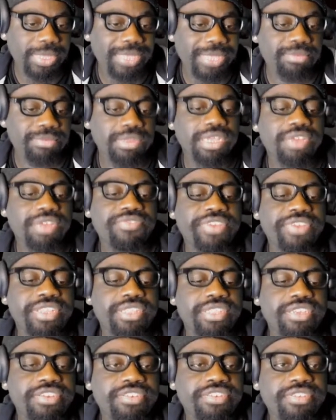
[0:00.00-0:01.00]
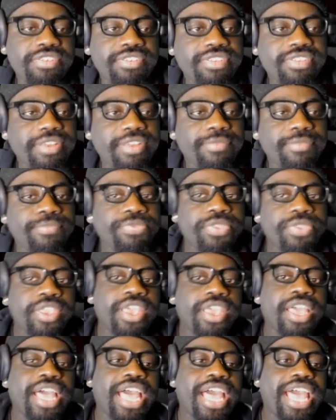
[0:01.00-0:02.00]
That's some love right there. She said,
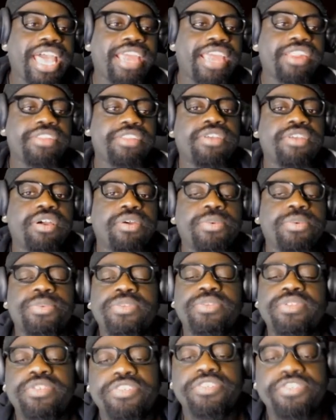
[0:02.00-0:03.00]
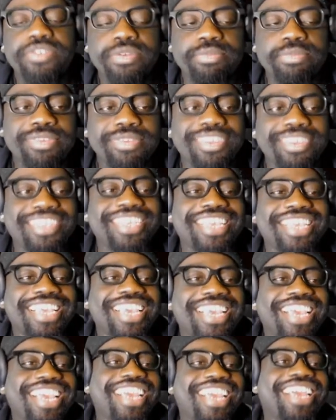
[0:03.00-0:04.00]
I had a, oh, was it a dream?
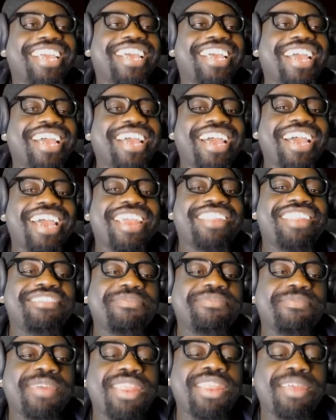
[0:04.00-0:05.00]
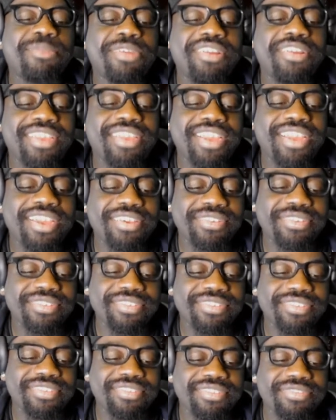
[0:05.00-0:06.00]
I had a dream about a burning
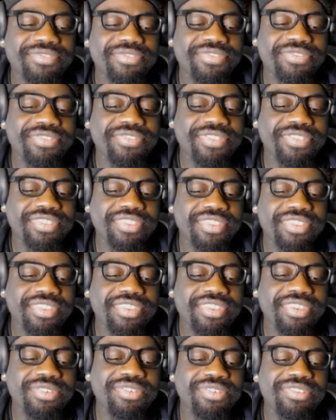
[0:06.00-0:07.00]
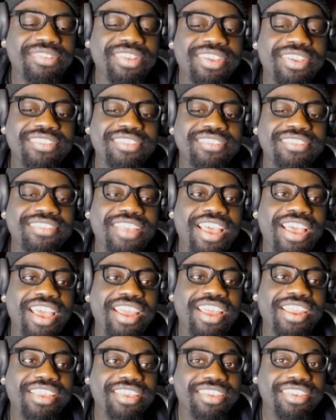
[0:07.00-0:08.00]
house. You were stuck
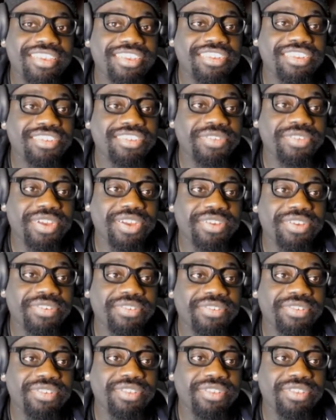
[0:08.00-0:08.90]
inside, I couldn't get you out.